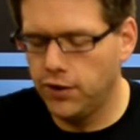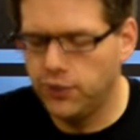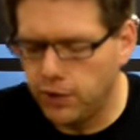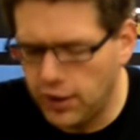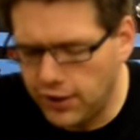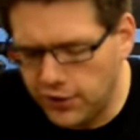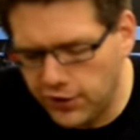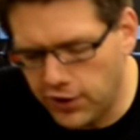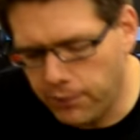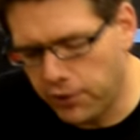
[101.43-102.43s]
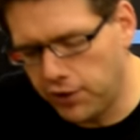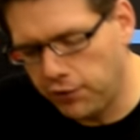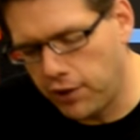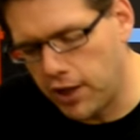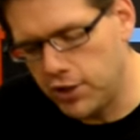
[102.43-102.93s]
So to disassemble this
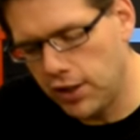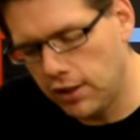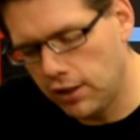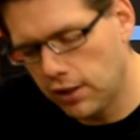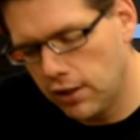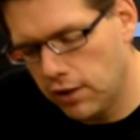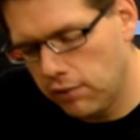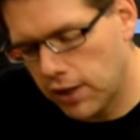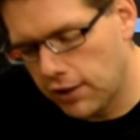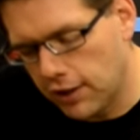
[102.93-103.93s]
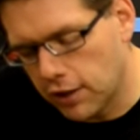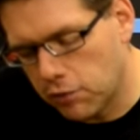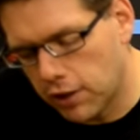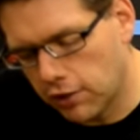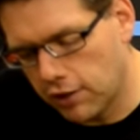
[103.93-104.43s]
ratchet, we can take a
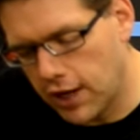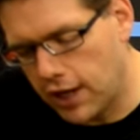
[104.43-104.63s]
quick look